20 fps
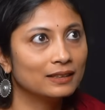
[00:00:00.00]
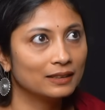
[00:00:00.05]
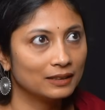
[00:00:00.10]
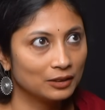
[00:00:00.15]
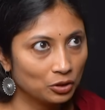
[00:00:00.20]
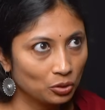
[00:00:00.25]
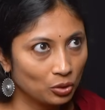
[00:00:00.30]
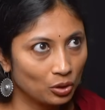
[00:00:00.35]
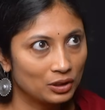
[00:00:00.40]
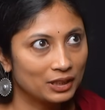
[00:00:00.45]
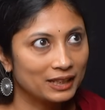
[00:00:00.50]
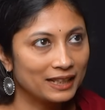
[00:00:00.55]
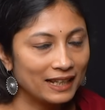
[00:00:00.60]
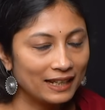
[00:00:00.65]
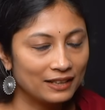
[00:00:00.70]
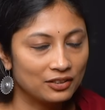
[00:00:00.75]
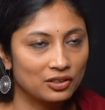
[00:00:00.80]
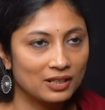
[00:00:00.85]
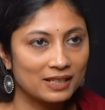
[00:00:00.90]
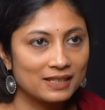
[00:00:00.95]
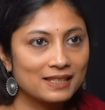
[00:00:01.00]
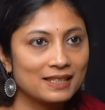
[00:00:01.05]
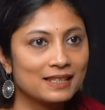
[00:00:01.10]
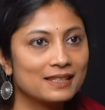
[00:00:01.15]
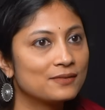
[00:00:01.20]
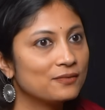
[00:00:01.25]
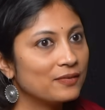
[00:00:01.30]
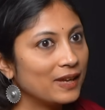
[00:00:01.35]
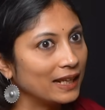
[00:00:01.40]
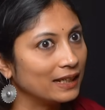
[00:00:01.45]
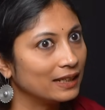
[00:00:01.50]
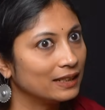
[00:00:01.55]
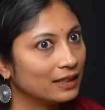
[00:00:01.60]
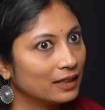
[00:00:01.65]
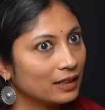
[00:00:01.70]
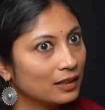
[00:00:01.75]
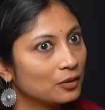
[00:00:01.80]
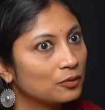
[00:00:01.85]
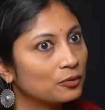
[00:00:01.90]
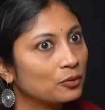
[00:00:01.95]
you already addressed this, wearing
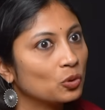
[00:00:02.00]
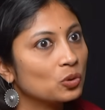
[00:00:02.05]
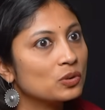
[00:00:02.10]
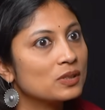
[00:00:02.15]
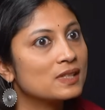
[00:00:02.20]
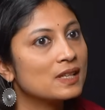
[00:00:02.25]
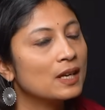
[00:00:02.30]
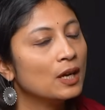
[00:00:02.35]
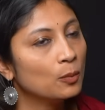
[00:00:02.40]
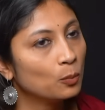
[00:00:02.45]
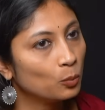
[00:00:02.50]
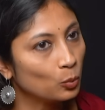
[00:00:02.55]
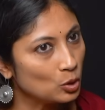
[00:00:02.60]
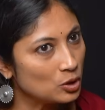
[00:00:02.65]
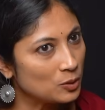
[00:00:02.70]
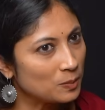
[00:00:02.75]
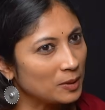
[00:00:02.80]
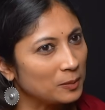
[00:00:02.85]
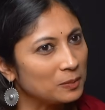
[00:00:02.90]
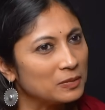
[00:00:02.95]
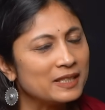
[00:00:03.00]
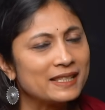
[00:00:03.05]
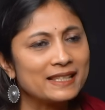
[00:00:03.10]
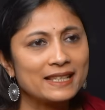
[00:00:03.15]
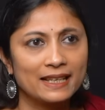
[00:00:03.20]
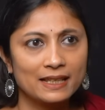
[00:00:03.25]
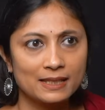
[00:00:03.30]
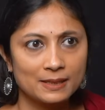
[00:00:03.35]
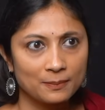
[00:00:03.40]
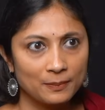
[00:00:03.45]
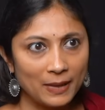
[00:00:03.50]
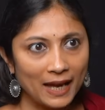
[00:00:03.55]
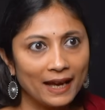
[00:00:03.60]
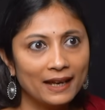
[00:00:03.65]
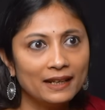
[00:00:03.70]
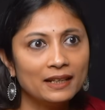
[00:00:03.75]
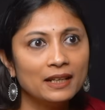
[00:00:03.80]
earphones, most people say is bad,